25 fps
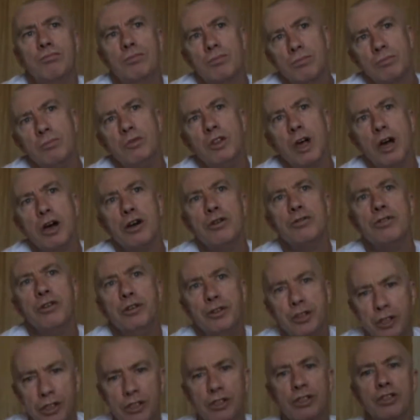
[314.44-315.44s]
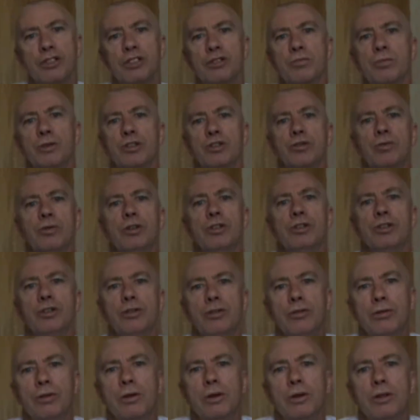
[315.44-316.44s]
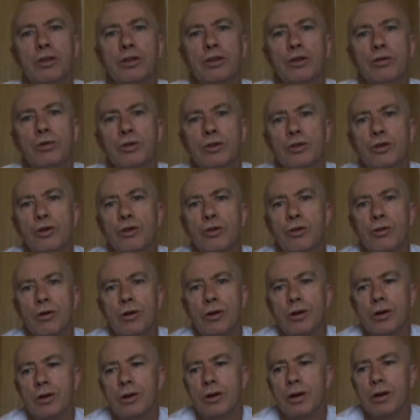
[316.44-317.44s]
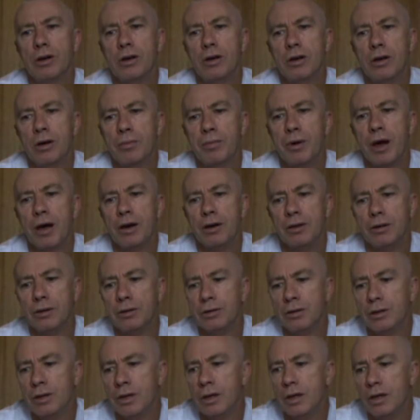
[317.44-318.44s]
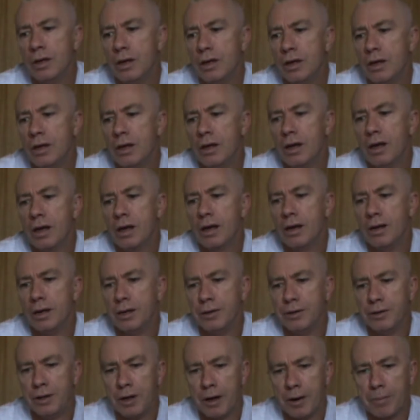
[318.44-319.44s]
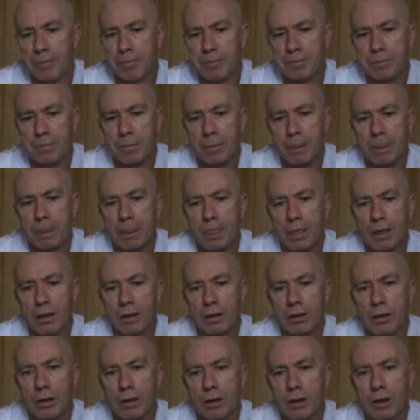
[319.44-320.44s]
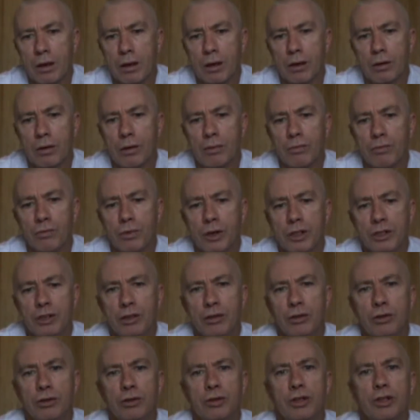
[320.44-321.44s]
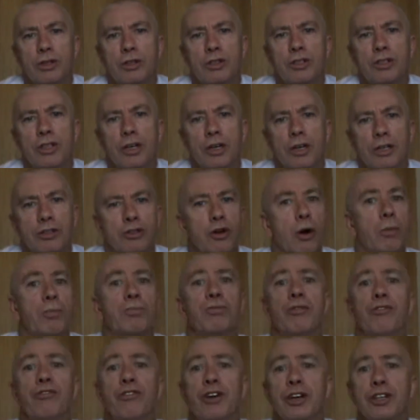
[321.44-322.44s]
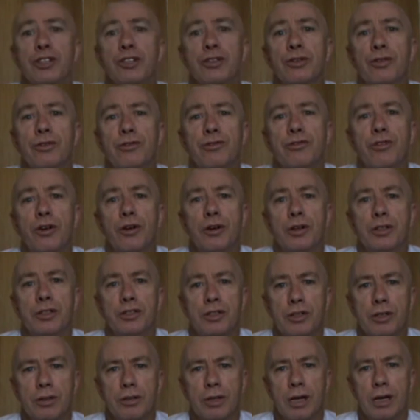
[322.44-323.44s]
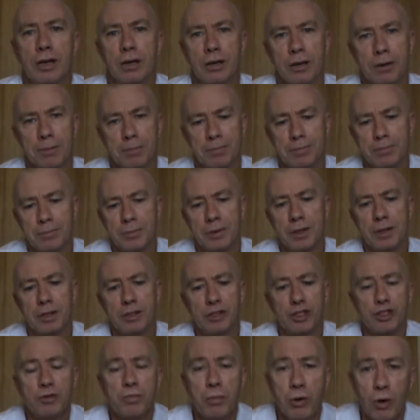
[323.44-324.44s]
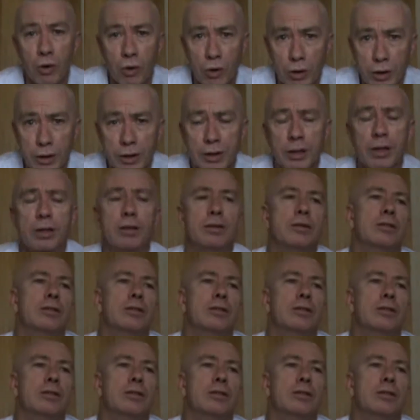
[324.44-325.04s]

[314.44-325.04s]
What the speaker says: know the distance between you and your opponent. And when you look at top professional fighters in sport,